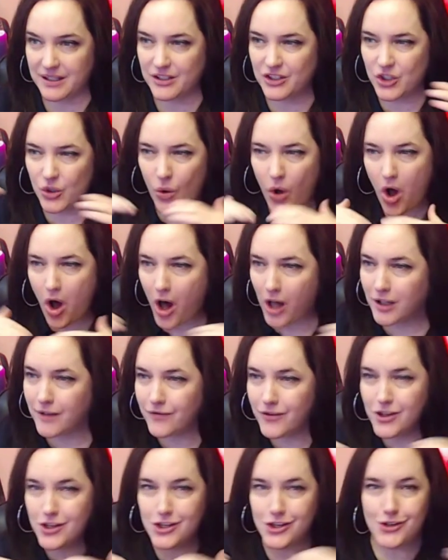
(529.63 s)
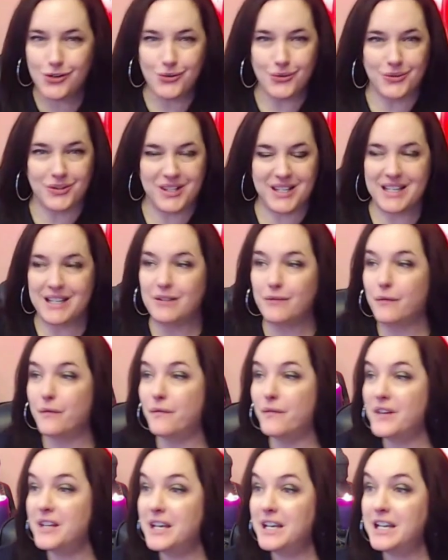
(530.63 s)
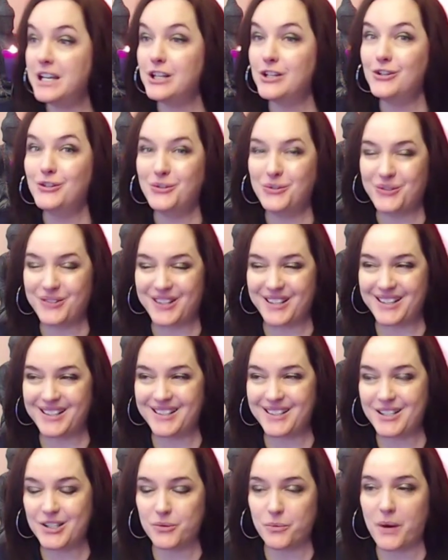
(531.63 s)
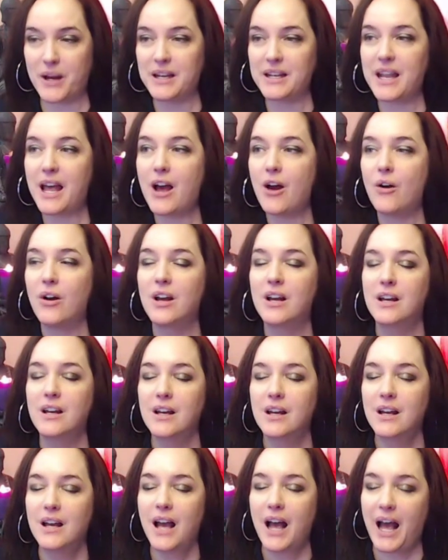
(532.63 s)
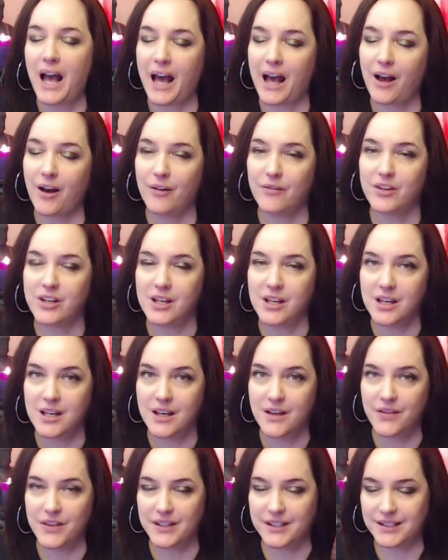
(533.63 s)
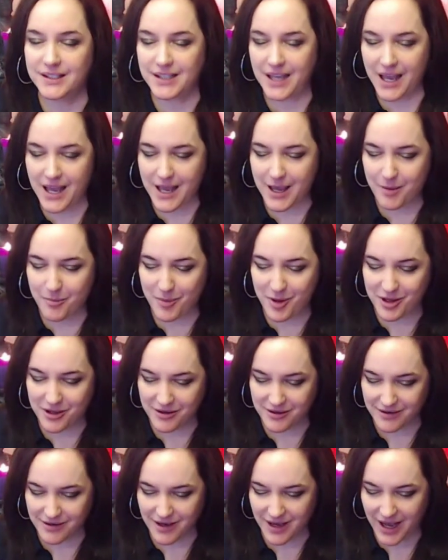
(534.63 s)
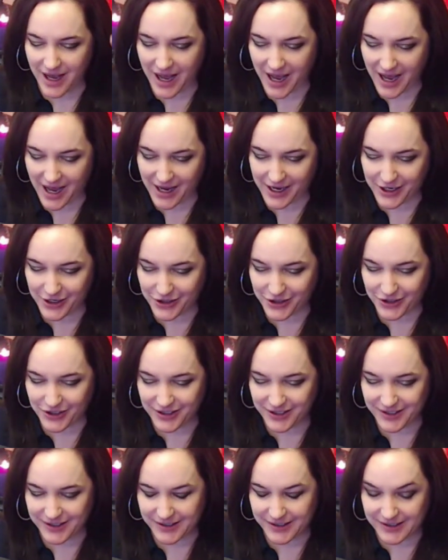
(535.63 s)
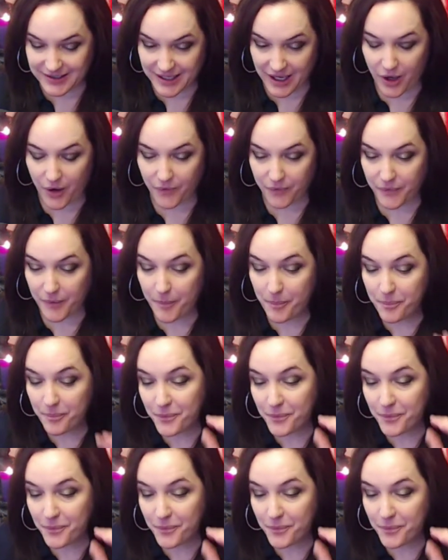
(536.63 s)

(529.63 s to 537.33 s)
And so all of the yous, the infinity yous that exists right now, have the same higher self.